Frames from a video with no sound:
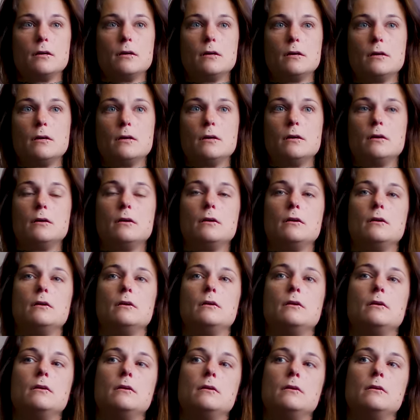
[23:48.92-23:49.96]

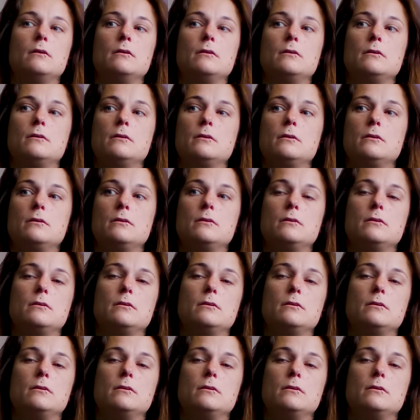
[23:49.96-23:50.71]
(silence)